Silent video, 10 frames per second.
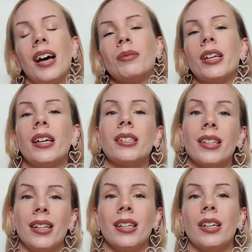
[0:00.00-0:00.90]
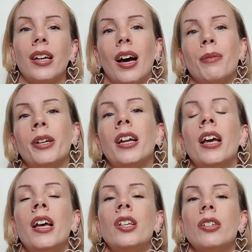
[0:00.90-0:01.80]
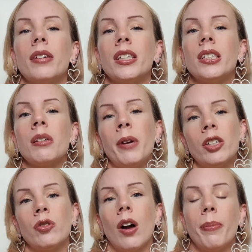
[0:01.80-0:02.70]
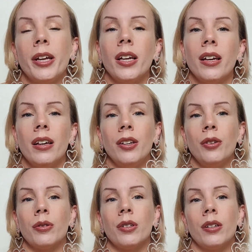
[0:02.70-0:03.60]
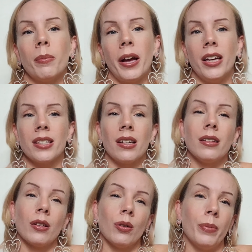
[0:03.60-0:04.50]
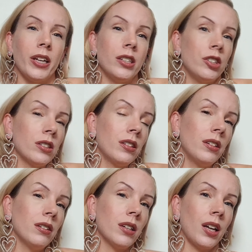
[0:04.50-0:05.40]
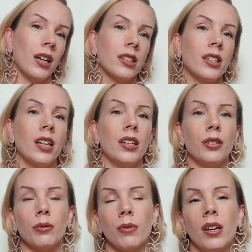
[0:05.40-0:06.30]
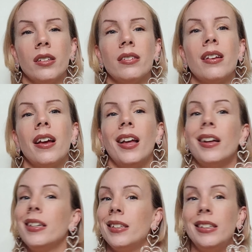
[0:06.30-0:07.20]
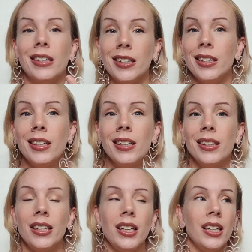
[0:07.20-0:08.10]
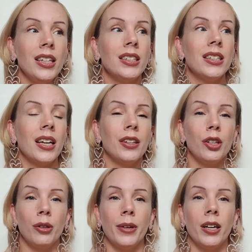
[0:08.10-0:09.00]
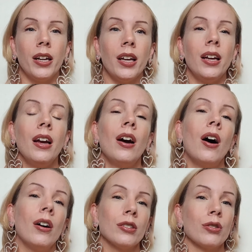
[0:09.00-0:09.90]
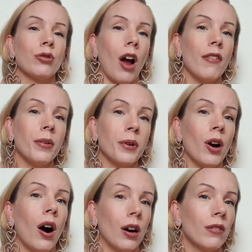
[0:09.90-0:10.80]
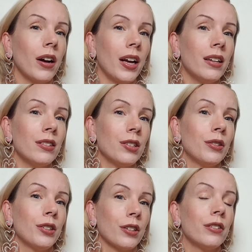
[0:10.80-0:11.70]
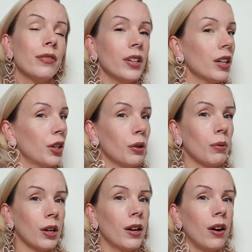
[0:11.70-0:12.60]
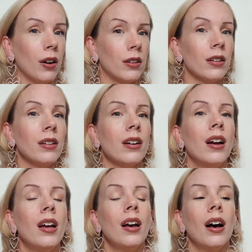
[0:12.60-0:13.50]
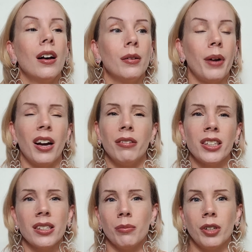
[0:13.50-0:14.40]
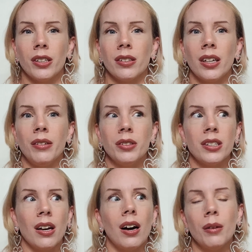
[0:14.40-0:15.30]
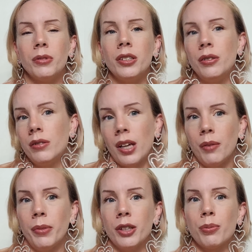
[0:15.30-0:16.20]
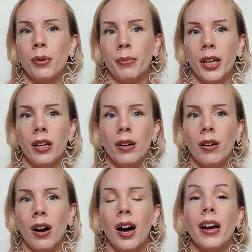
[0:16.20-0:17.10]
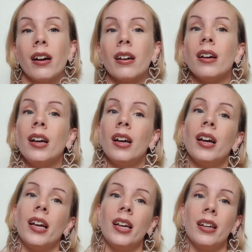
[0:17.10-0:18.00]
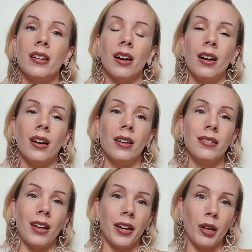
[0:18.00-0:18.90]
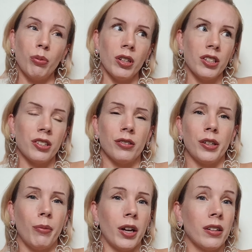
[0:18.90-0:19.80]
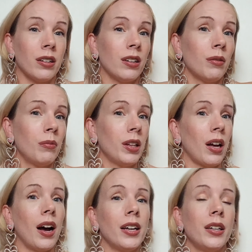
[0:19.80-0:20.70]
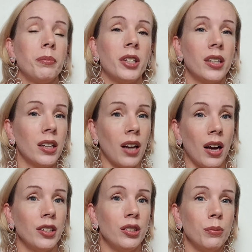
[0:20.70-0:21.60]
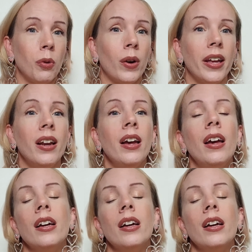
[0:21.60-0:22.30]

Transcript: I'm saying it's a thing that could happen. So anticipate dropping your pace a little bit just so you can actually get your runs done. The heat and the humidity also drive up your heart rate, so you're going to feel like you're working harder. I read somewhere it was up to 10 beats per minute or higher in 90 plus degree weather with a high humidity and high dew point.